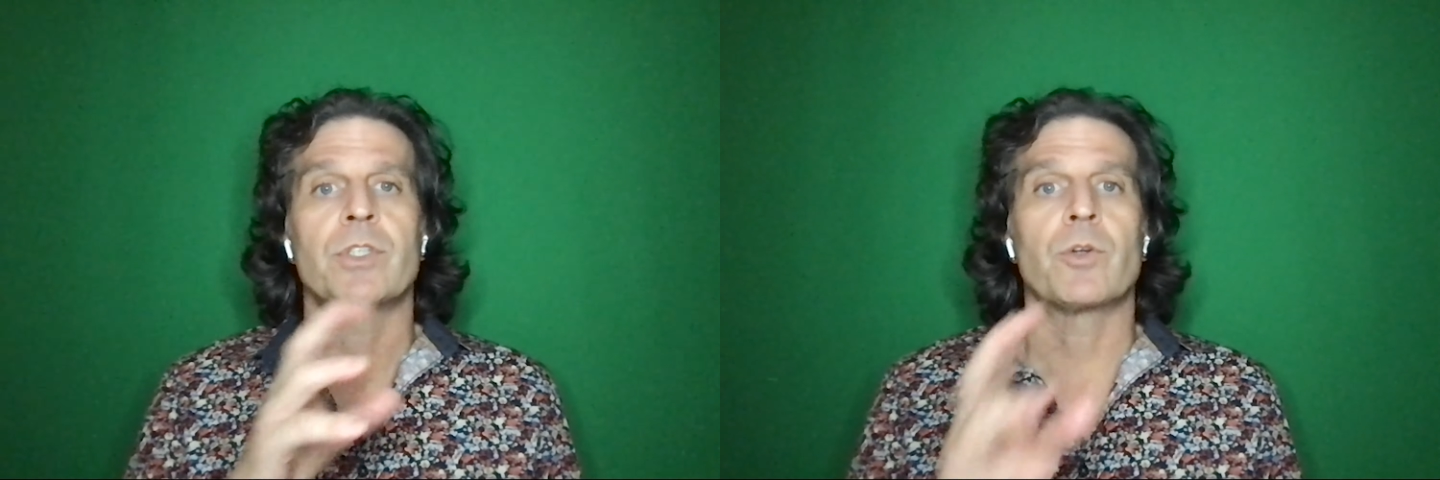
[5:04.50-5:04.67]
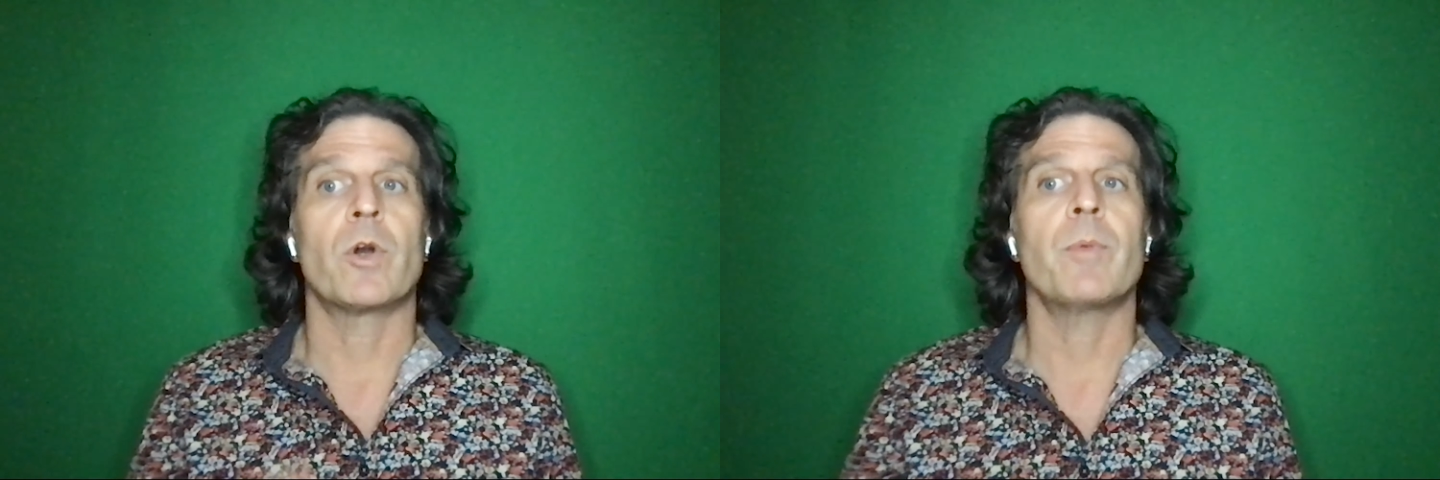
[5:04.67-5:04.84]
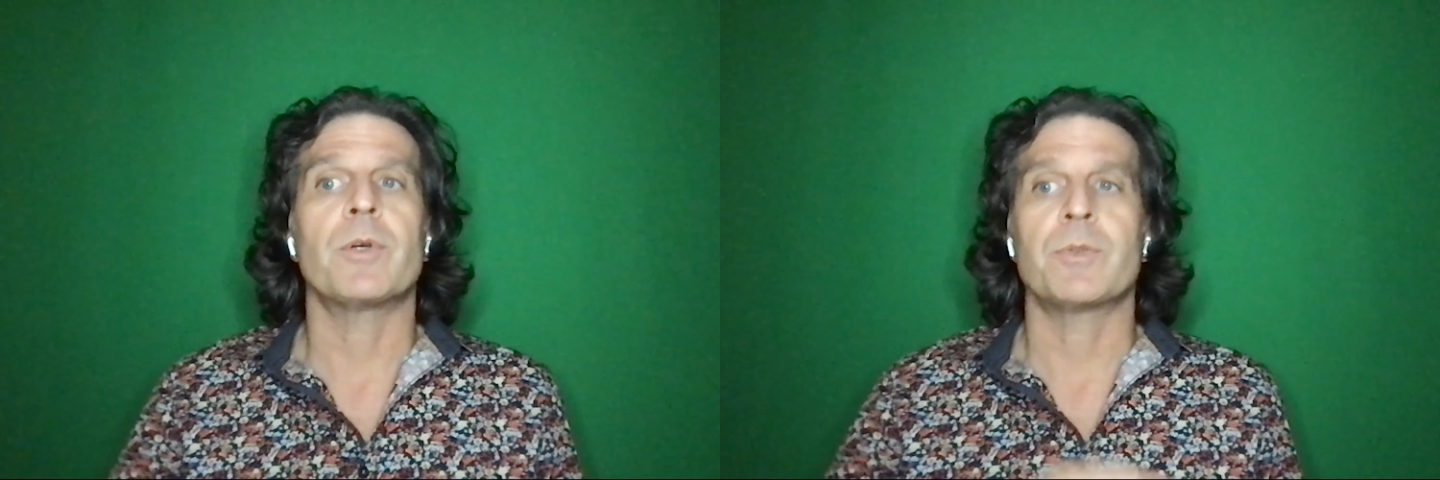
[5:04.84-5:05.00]
a
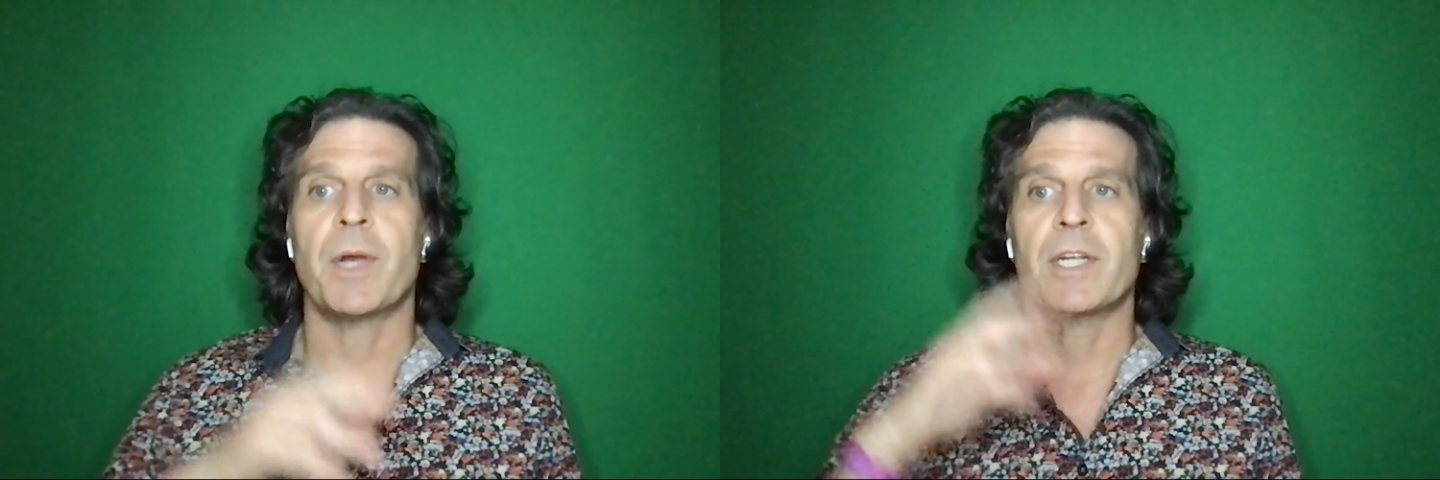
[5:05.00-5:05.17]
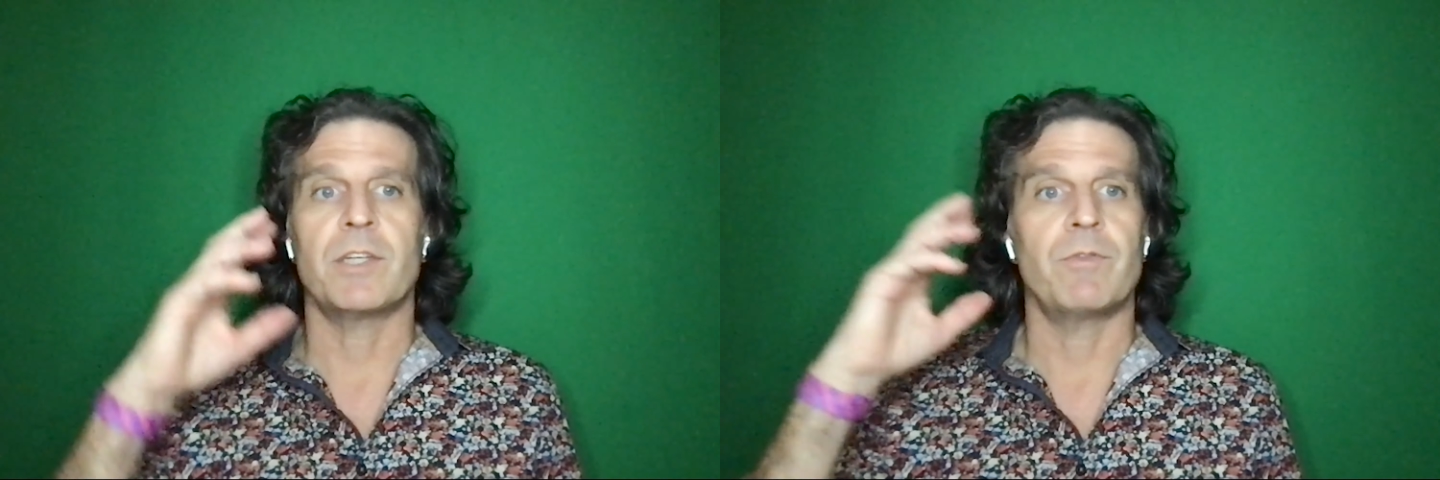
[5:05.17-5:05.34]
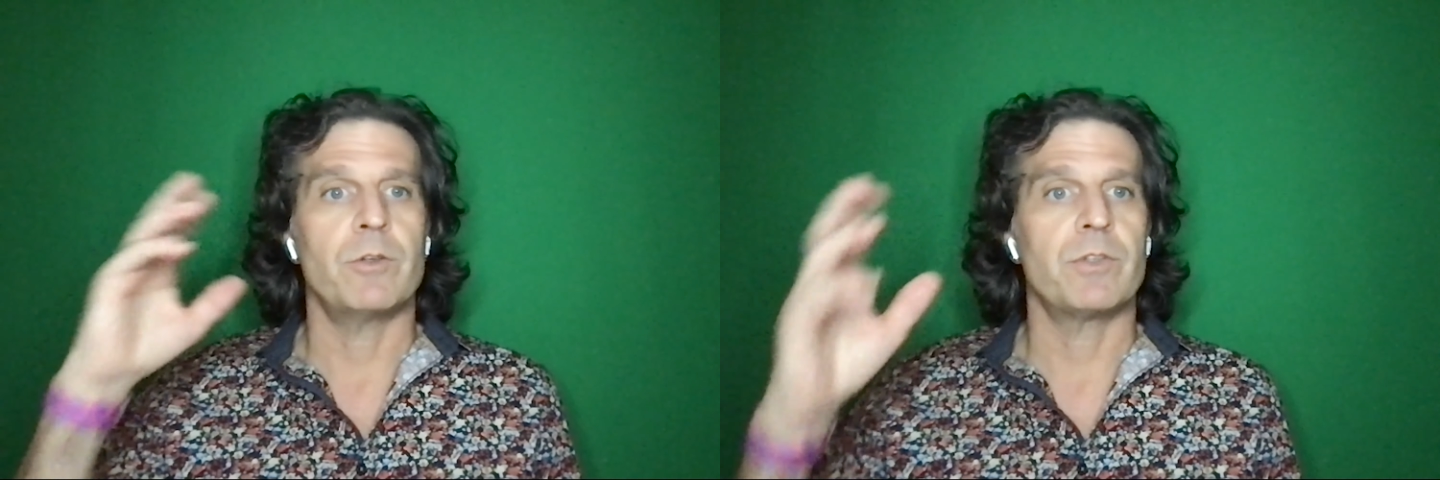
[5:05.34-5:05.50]
story
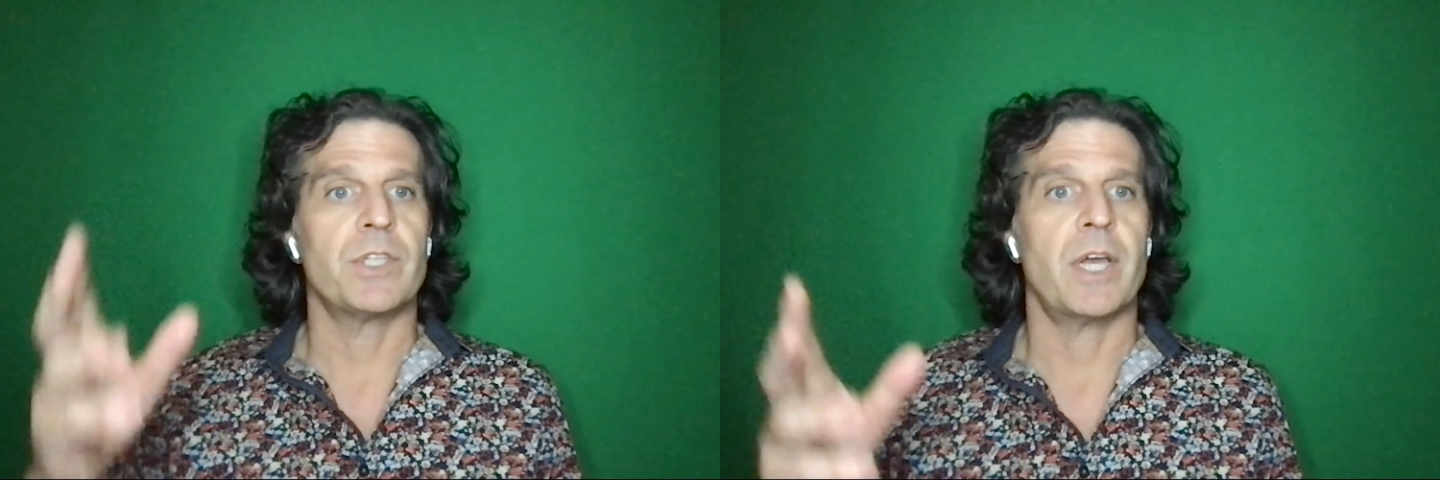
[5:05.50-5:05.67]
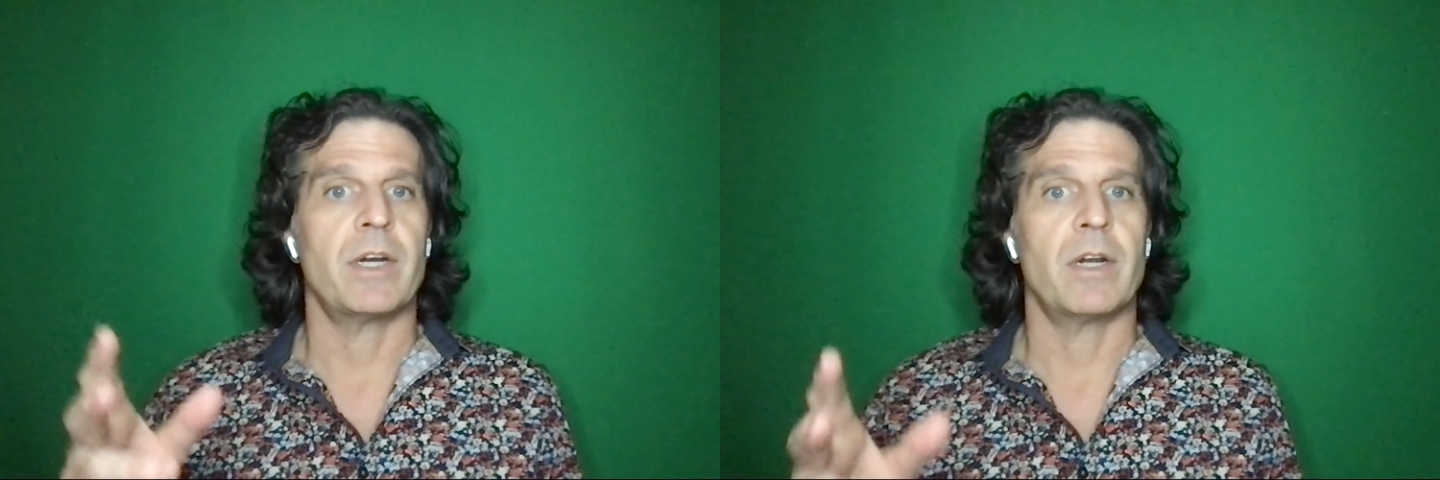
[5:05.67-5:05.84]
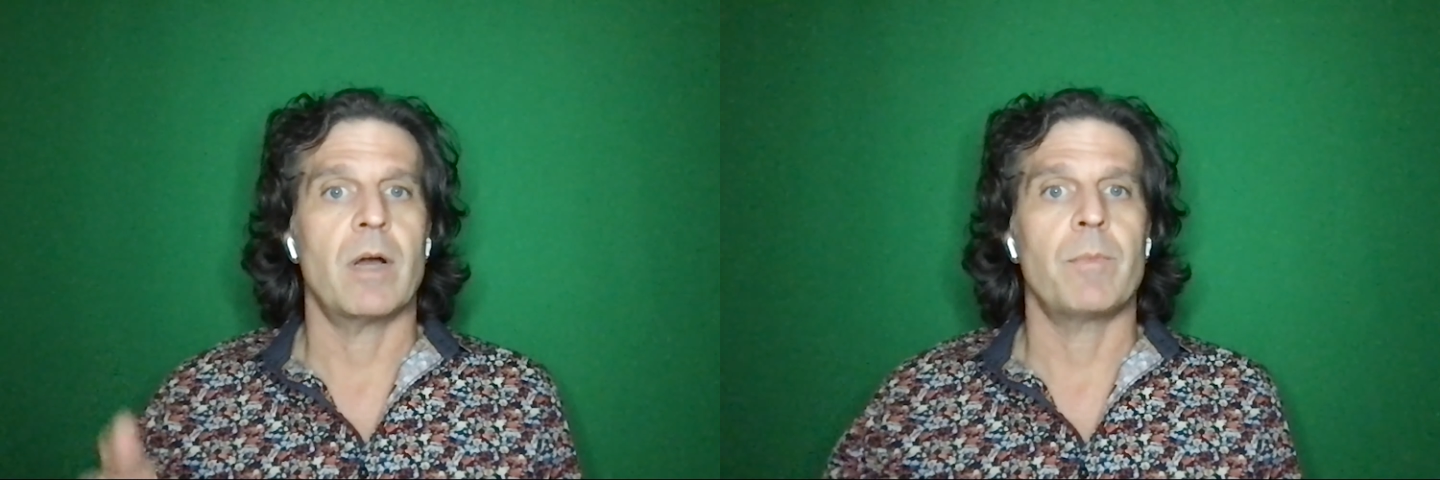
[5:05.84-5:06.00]
perspective, you
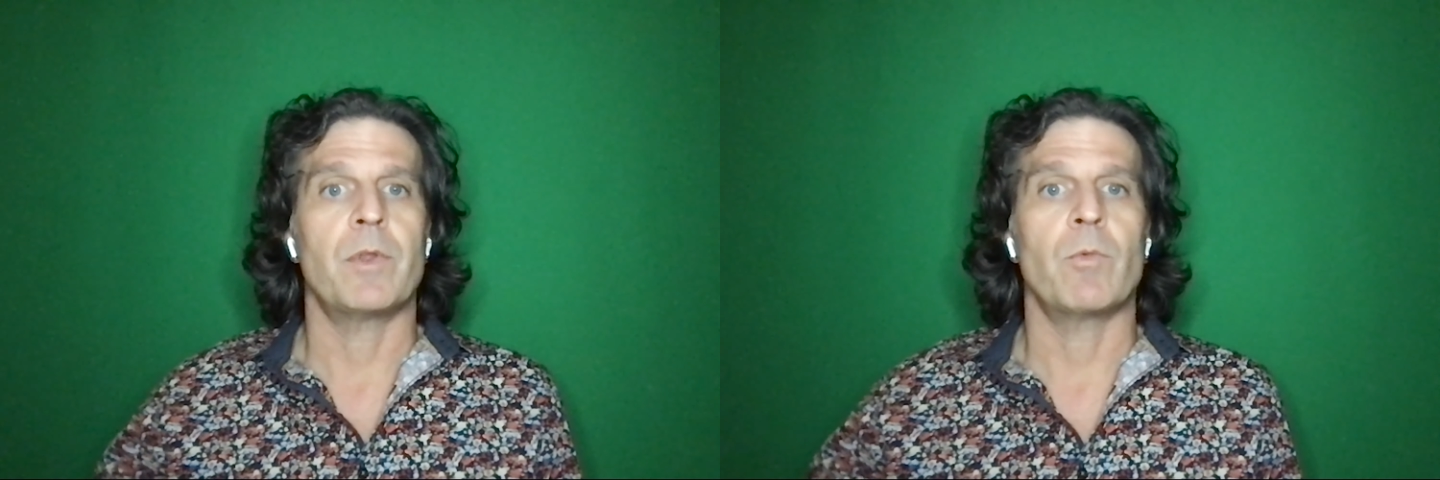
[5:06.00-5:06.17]
set it up